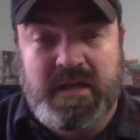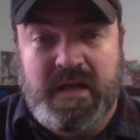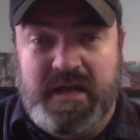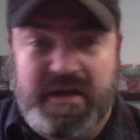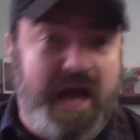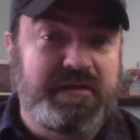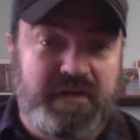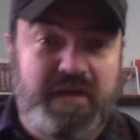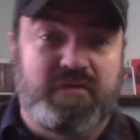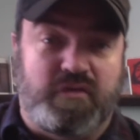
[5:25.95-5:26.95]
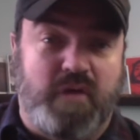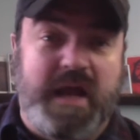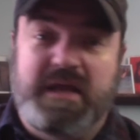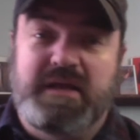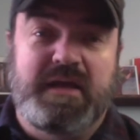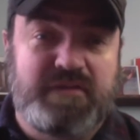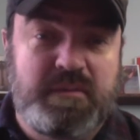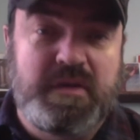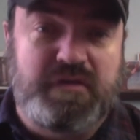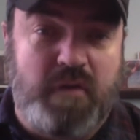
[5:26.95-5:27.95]
And God delivers, right? He gives them
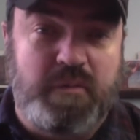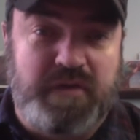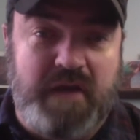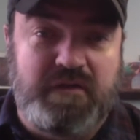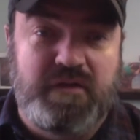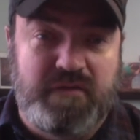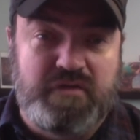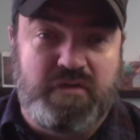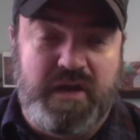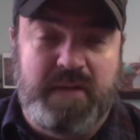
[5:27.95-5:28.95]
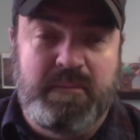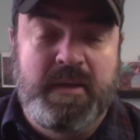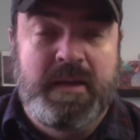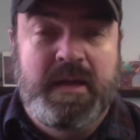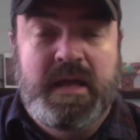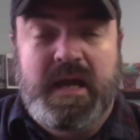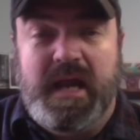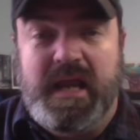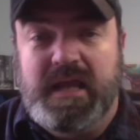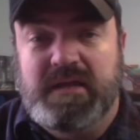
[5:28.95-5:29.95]
the interpretation of the dream,
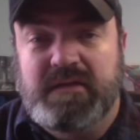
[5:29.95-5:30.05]
and